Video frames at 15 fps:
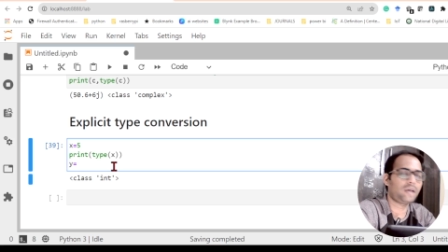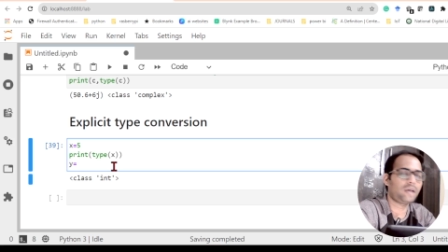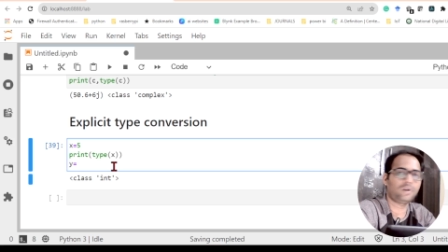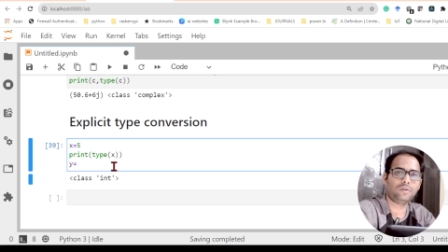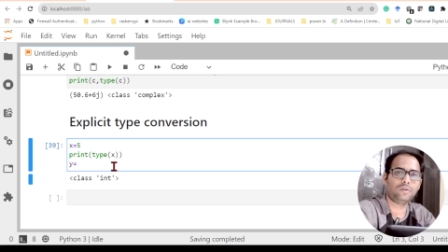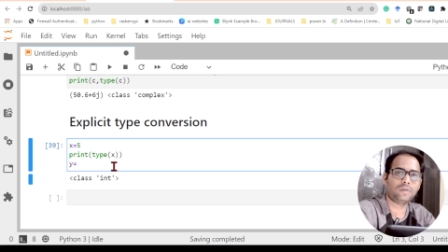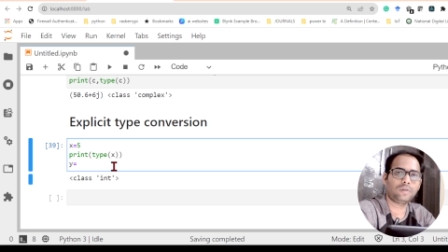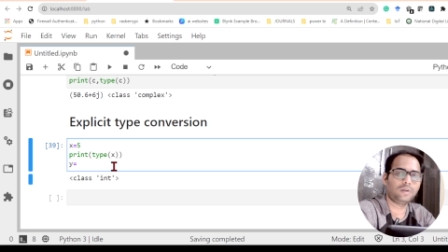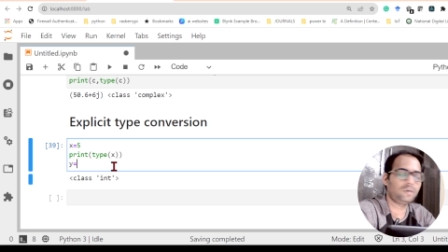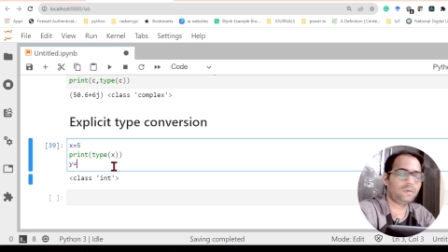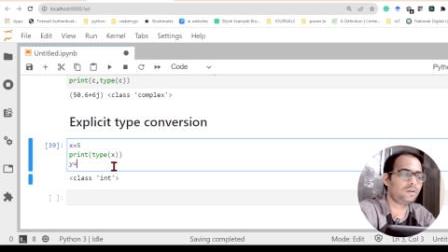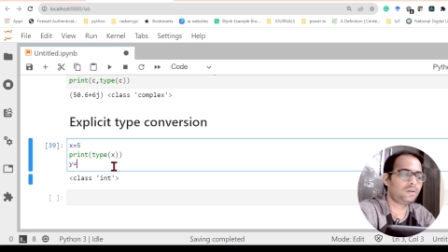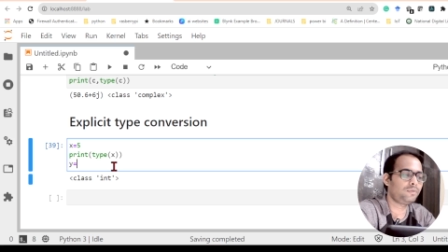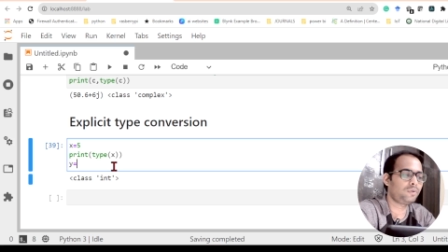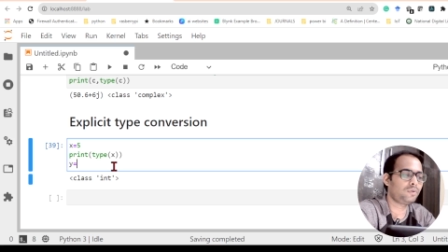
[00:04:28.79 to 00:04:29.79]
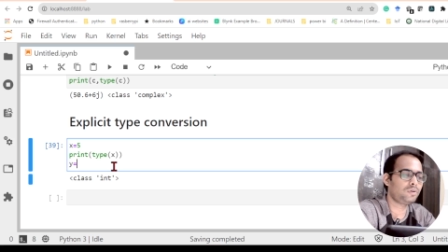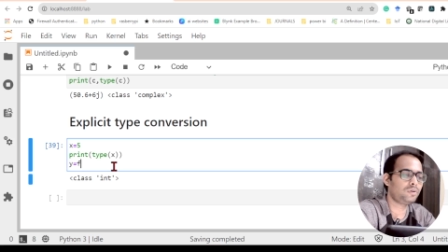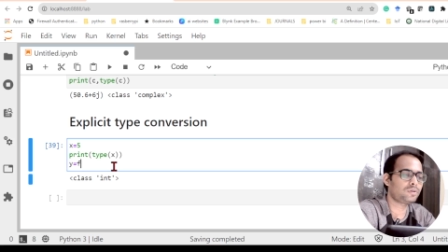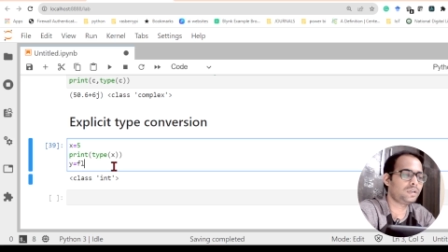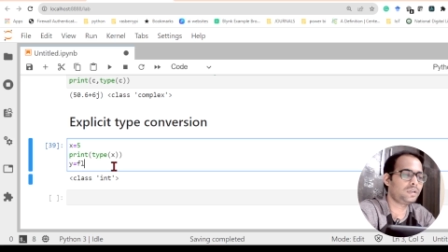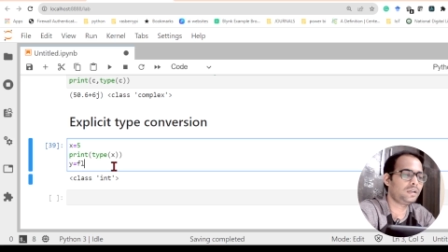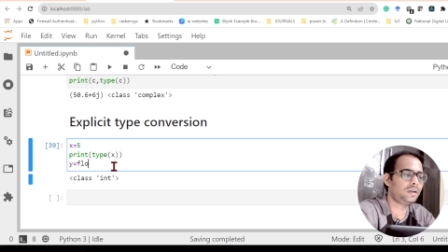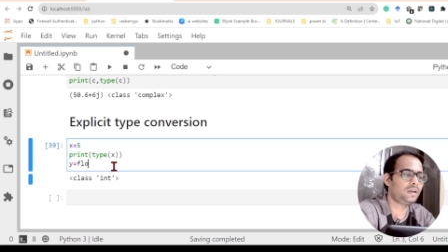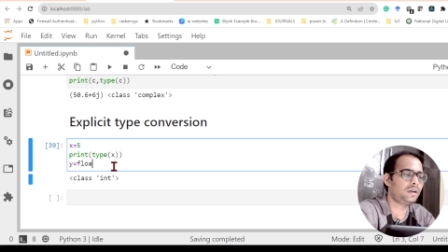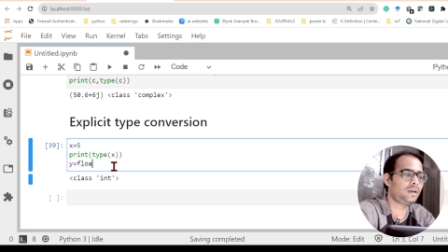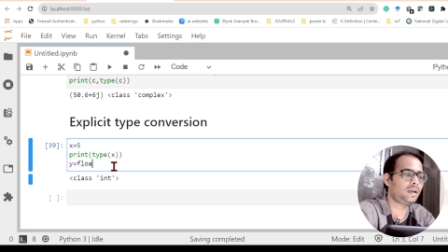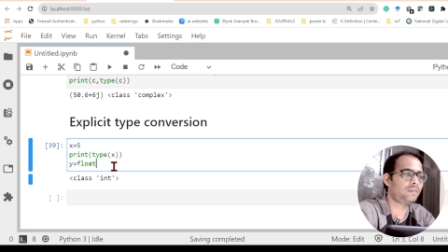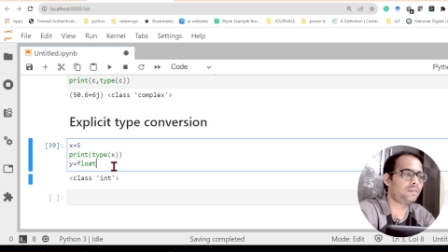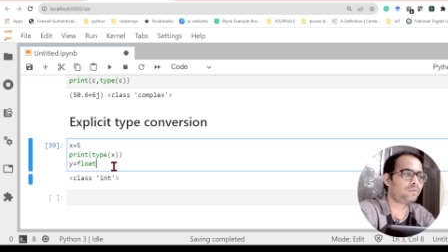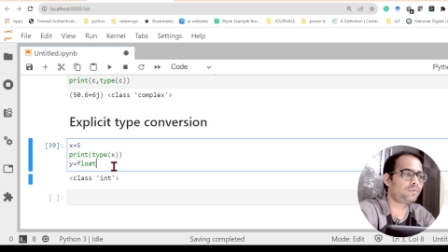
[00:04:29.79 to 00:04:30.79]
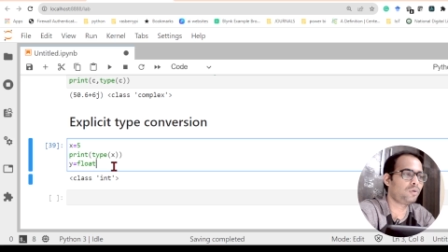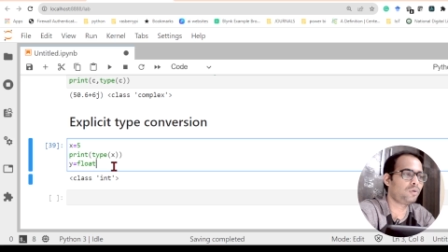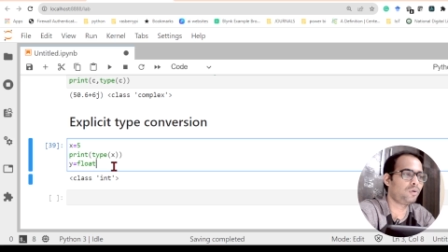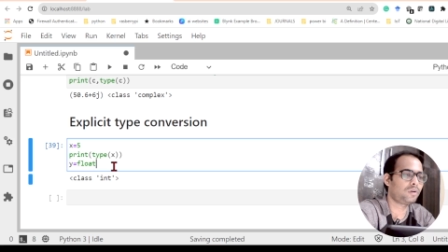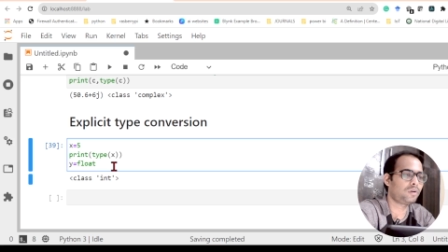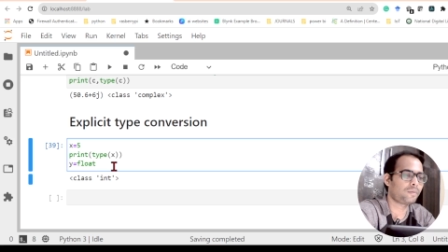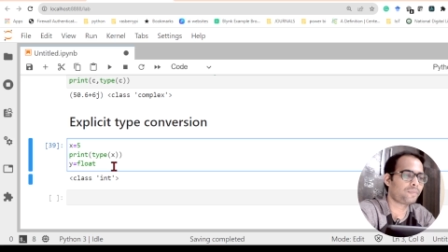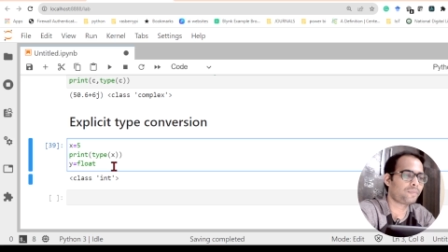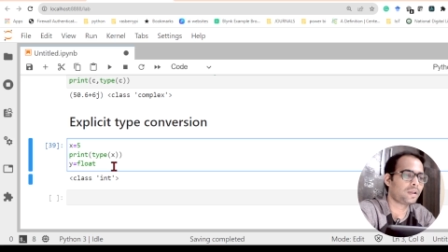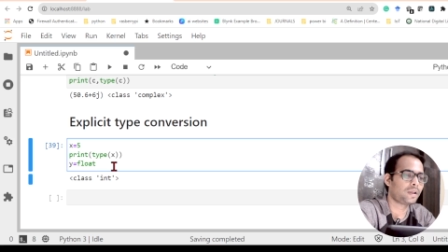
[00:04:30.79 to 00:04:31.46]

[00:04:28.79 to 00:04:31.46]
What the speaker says: I want to convert to float, so here I'll write float,